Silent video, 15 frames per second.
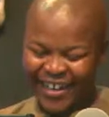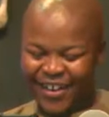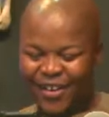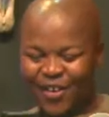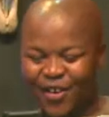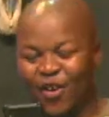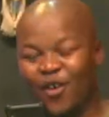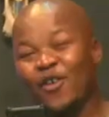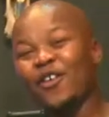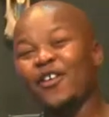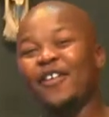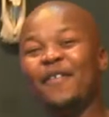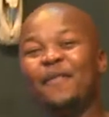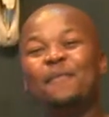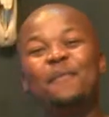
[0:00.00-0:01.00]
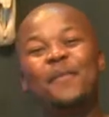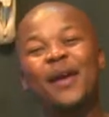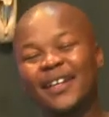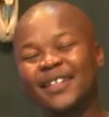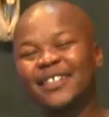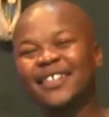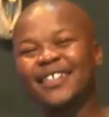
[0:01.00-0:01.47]
Yo,
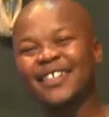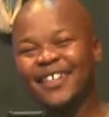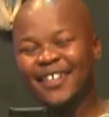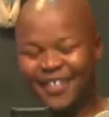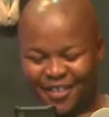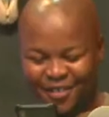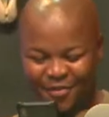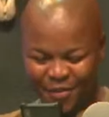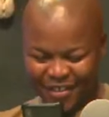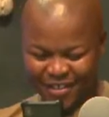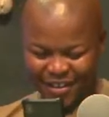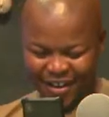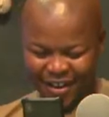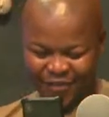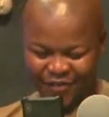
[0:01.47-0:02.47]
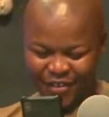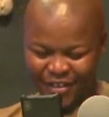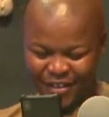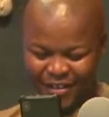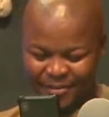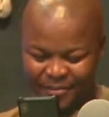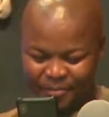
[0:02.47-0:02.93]
Matt, it's busy laughing here.